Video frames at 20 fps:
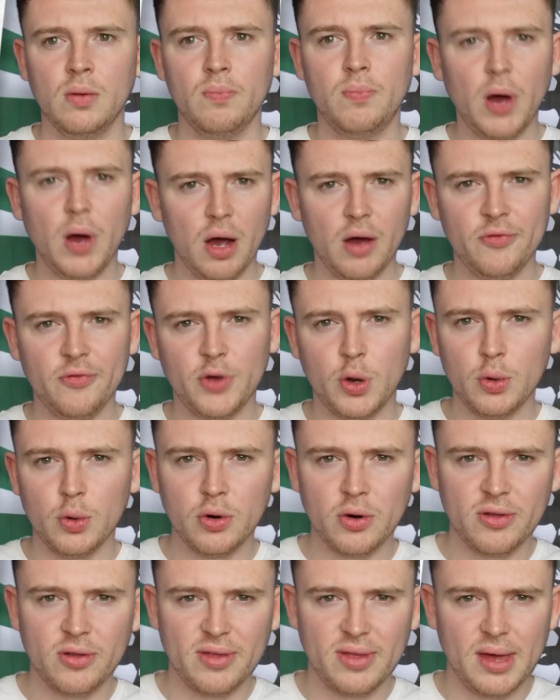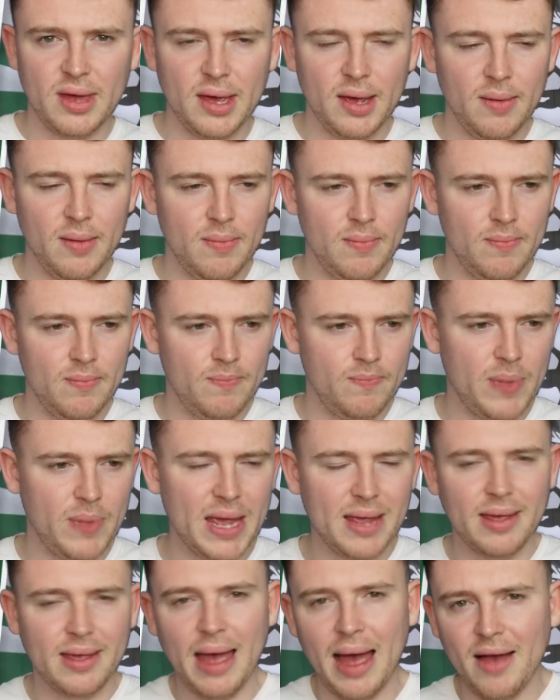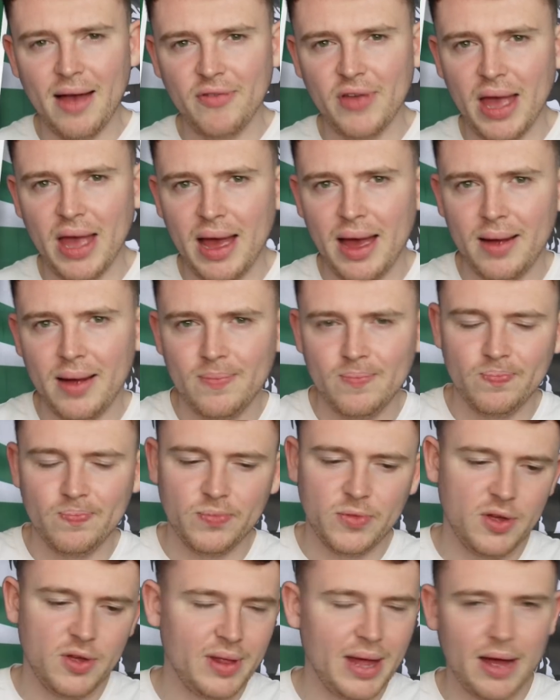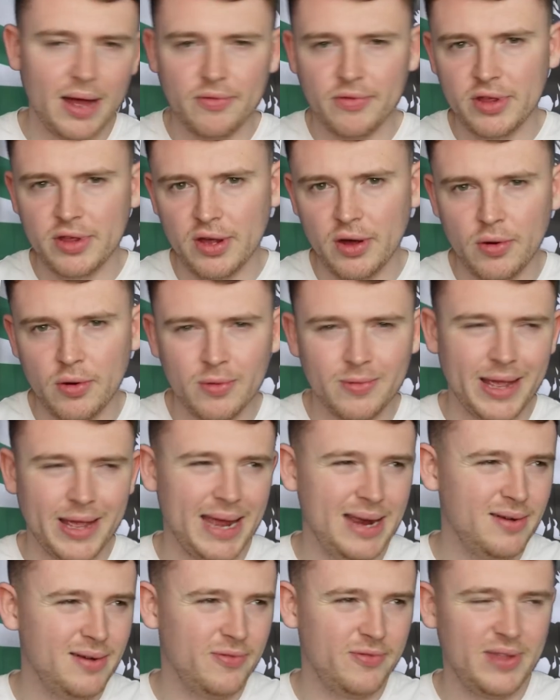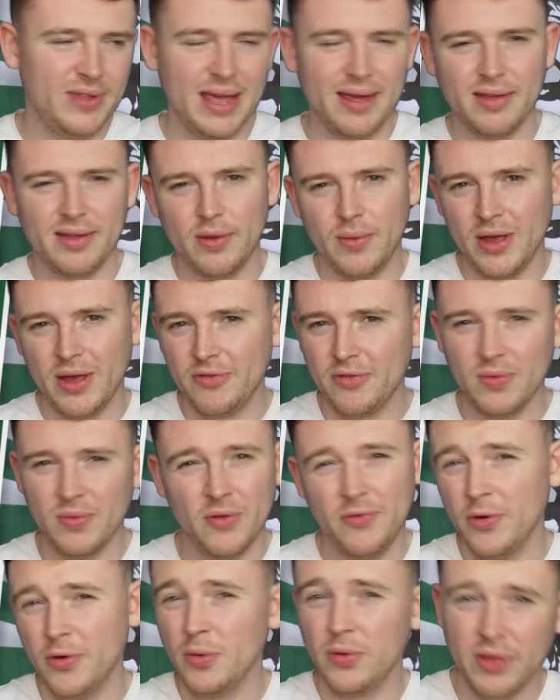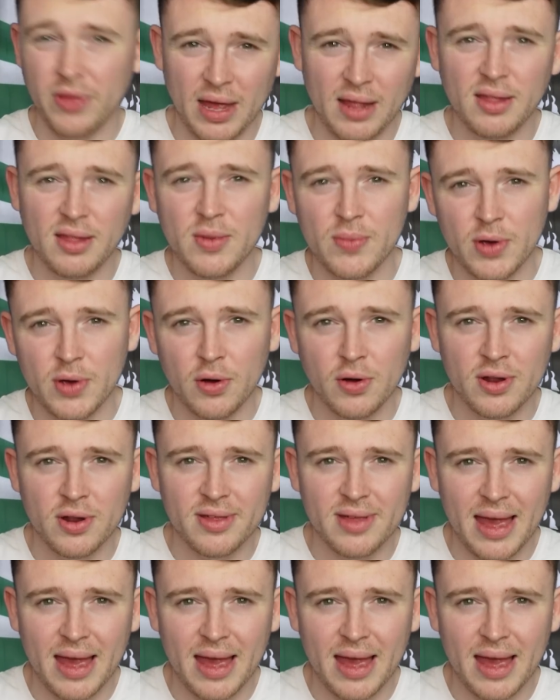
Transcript: But of course, the big caveat to that result kind of takes away from the full thing, to be honest,